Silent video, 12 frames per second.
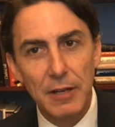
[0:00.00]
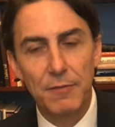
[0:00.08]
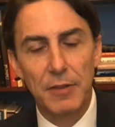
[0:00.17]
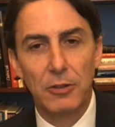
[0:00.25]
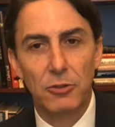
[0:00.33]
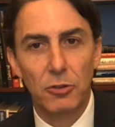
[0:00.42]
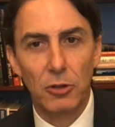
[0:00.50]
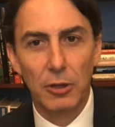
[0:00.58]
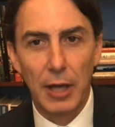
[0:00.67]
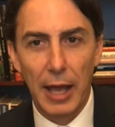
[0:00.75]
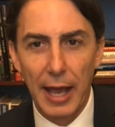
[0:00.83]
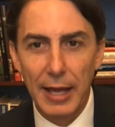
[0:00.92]
if they
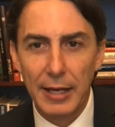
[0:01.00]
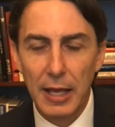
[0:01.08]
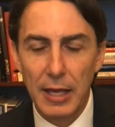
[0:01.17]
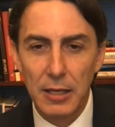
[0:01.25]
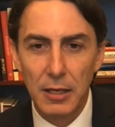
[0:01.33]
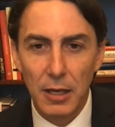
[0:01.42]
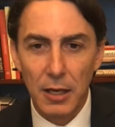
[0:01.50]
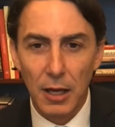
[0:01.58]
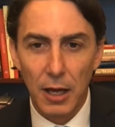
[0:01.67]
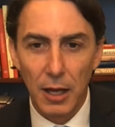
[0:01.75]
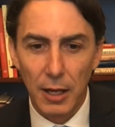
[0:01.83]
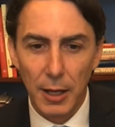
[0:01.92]
had a
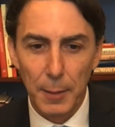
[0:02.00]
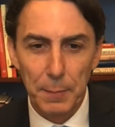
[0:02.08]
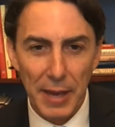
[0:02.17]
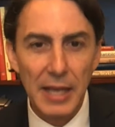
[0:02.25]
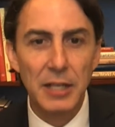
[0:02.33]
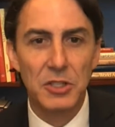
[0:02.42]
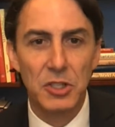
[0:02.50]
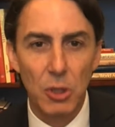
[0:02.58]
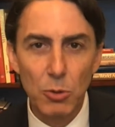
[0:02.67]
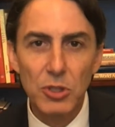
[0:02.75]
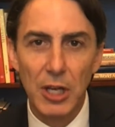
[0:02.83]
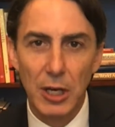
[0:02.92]
pain
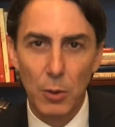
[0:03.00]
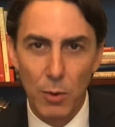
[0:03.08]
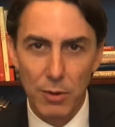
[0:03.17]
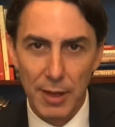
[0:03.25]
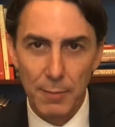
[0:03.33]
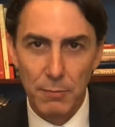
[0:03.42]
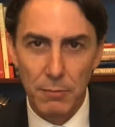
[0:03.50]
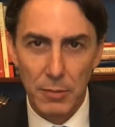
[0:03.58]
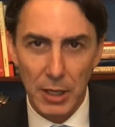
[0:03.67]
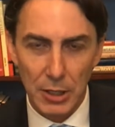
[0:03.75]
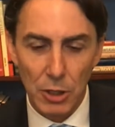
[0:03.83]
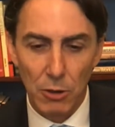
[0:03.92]
associated with them
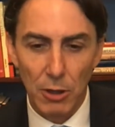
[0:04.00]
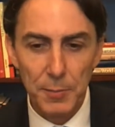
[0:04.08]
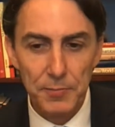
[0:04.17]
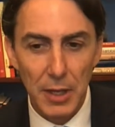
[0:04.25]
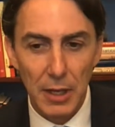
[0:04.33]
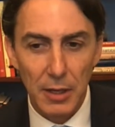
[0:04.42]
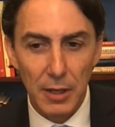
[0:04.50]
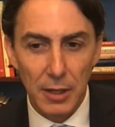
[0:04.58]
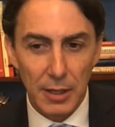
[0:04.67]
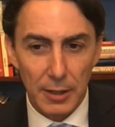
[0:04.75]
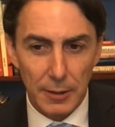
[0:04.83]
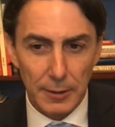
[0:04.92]
in Europe.
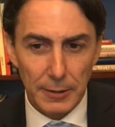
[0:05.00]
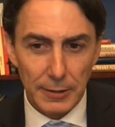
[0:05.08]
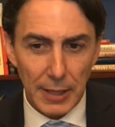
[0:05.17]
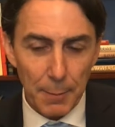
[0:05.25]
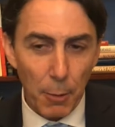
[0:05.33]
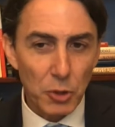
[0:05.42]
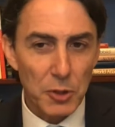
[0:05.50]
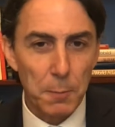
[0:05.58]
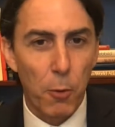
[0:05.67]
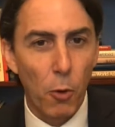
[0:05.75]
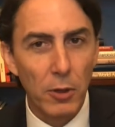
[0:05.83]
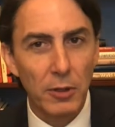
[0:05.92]
And most
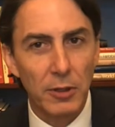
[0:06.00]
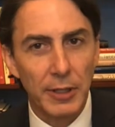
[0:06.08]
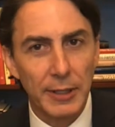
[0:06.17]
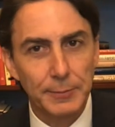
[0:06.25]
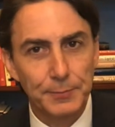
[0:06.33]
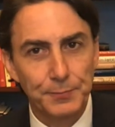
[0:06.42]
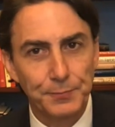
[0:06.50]
importantly,